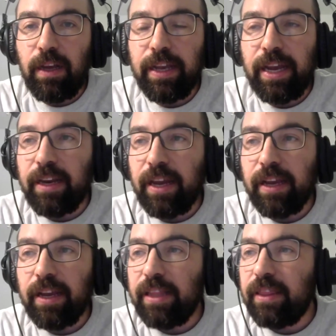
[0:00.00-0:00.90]
again,
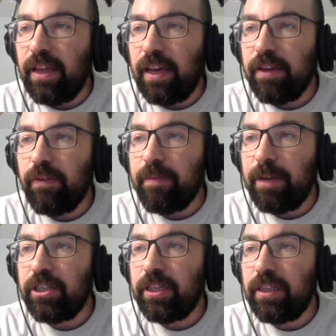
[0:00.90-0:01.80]
like I think we
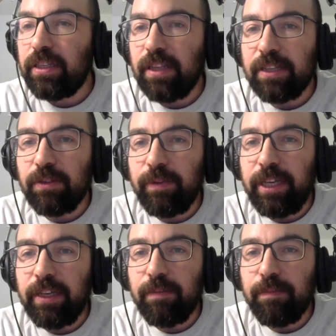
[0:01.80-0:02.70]
mentioned this last
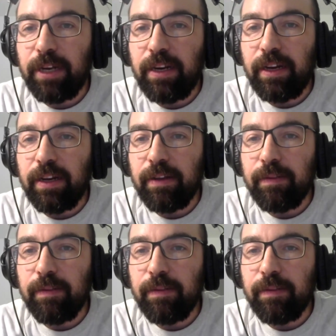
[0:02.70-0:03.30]
week, but